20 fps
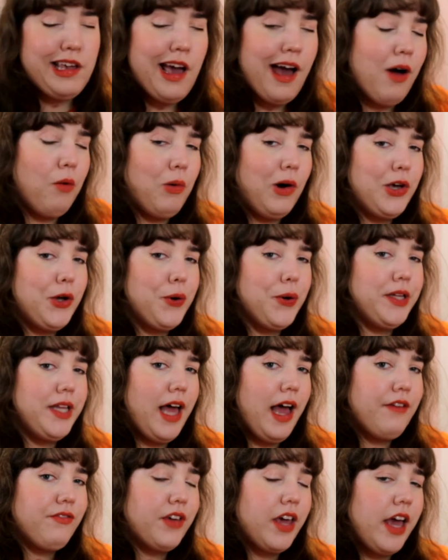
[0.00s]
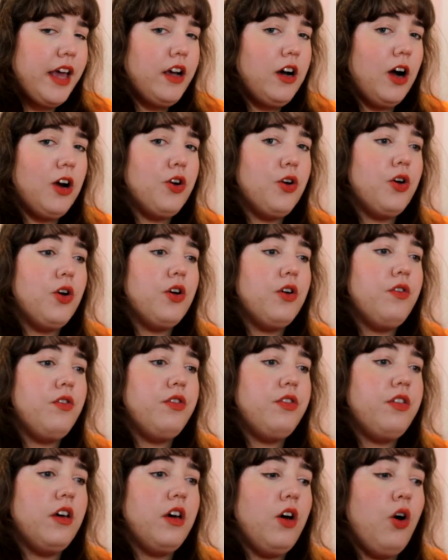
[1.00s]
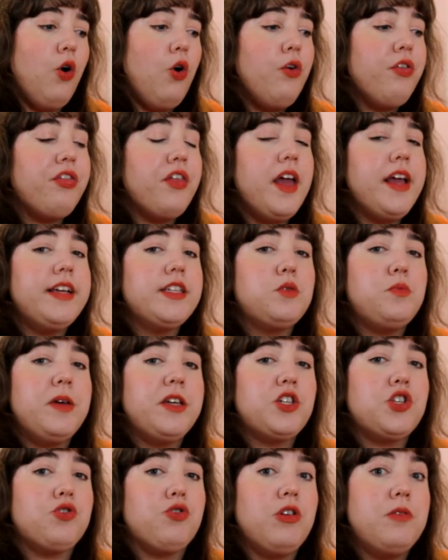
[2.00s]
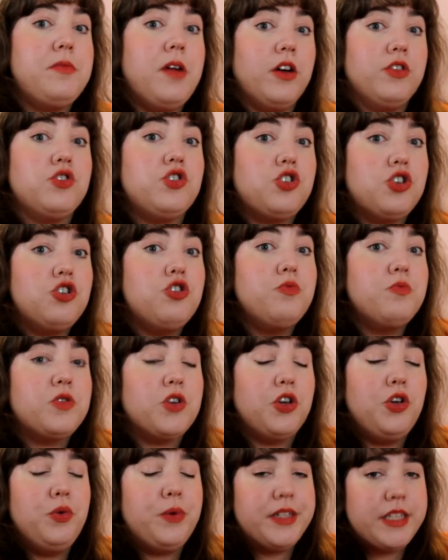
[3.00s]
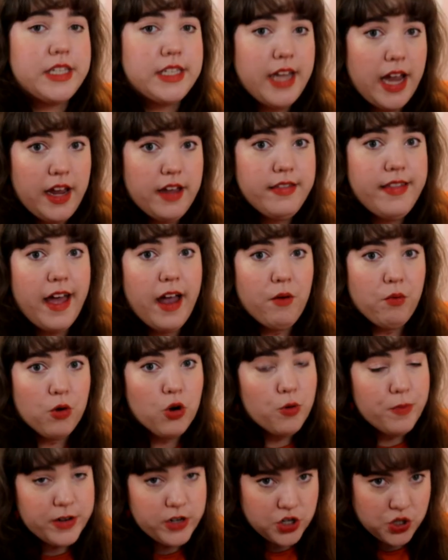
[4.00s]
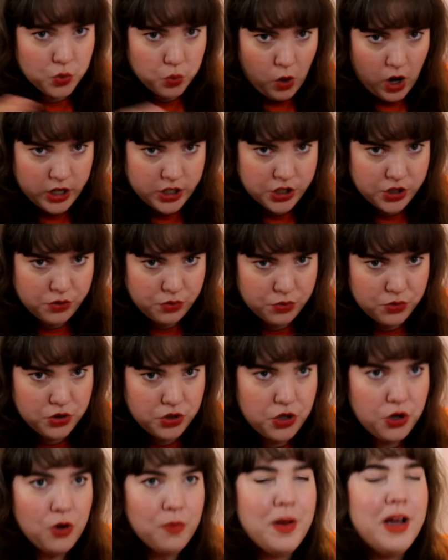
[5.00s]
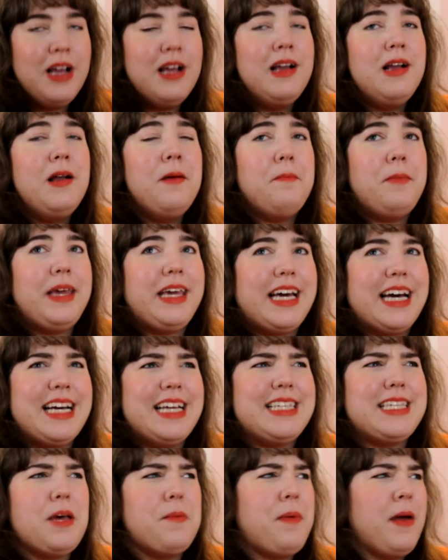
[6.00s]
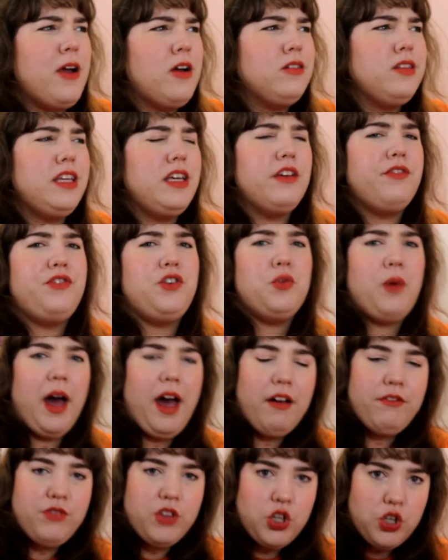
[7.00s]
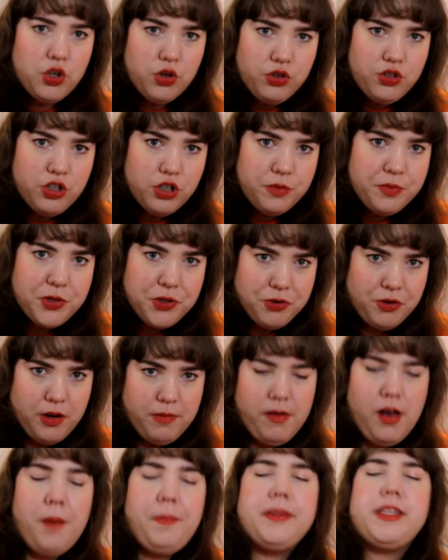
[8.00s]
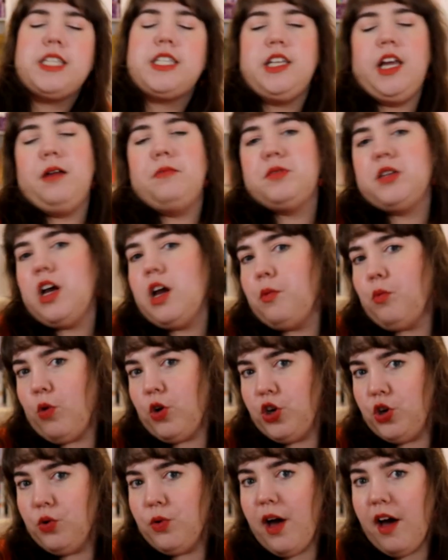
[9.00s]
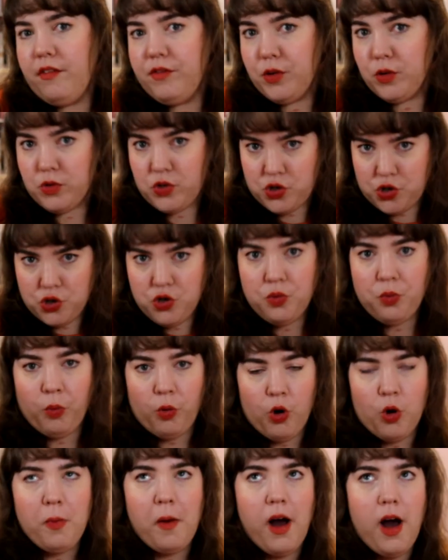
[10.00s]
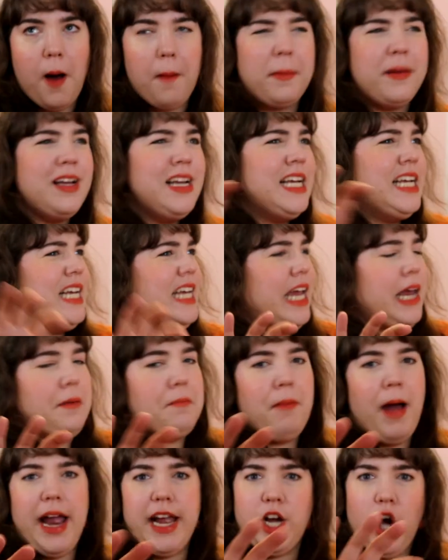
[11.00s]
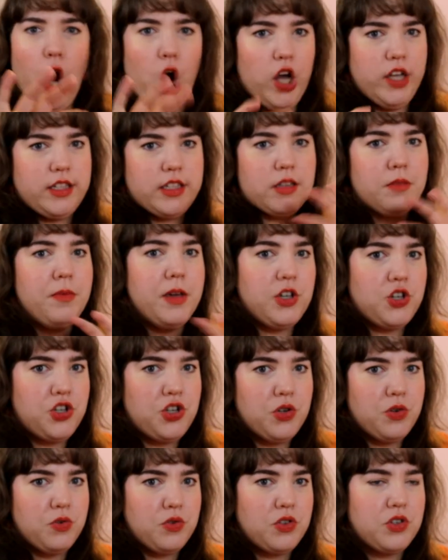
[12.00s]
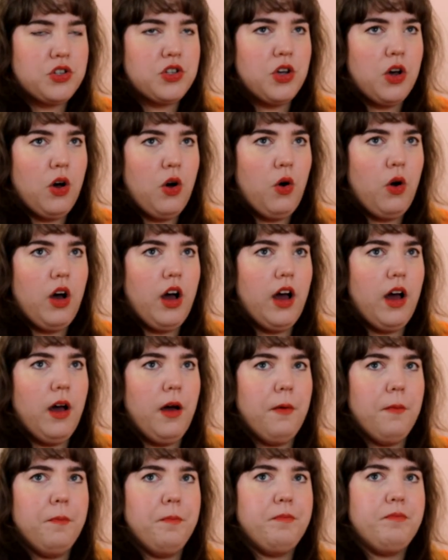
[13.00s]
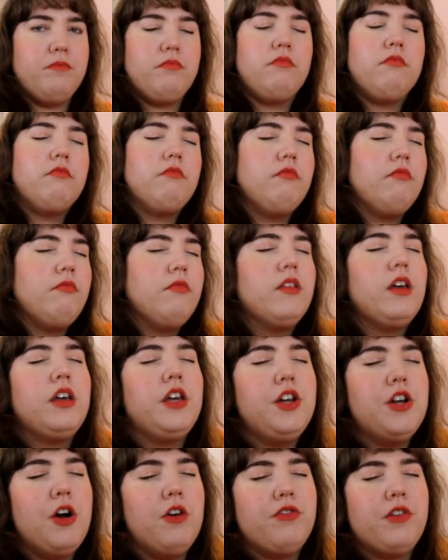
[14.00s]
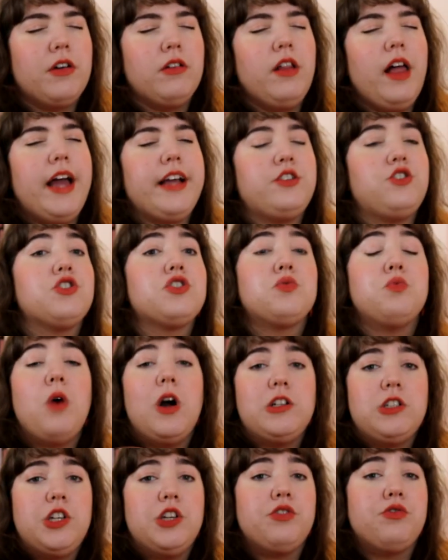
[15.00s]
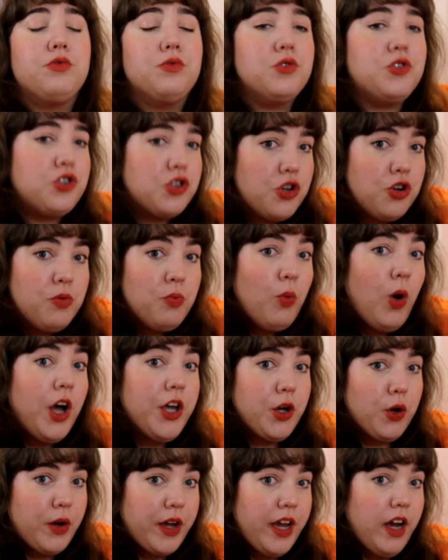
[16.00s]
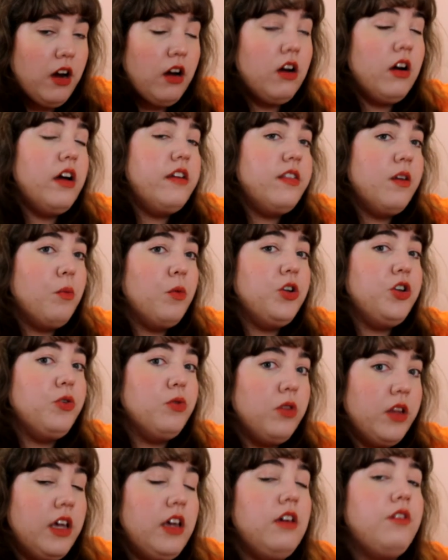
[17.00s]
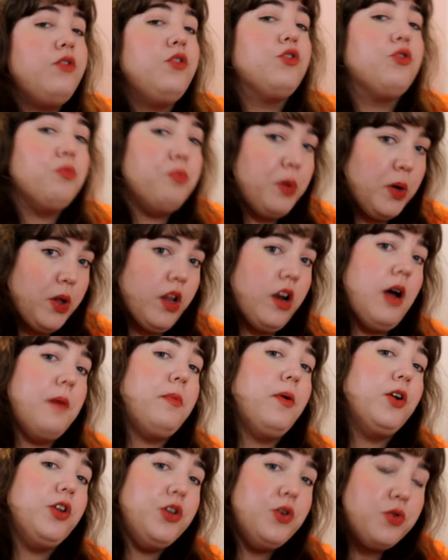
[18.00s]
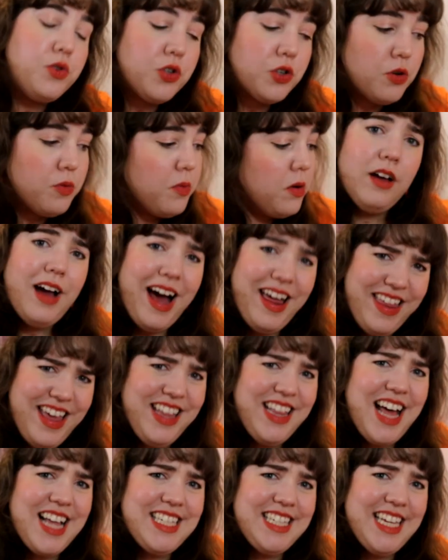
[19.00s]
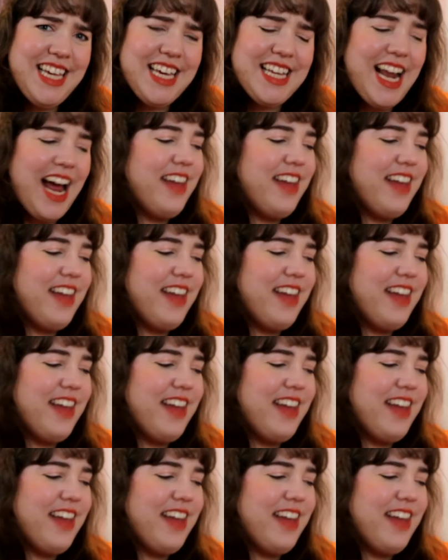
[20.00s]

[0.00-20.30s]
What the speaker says: Yeah, while you're alive, Kconer, the whole thing is being streamed on Zoom, so you can stay in that room and just watch it through Zoom, because apparently if you have the YouTube stream up at the same time where you have your Zoom room up, it might cause some issues. So, you know, they're like, just watch it through Zoom while you're here, and then when you leave, you can pull it up on YouTube. I think that's it.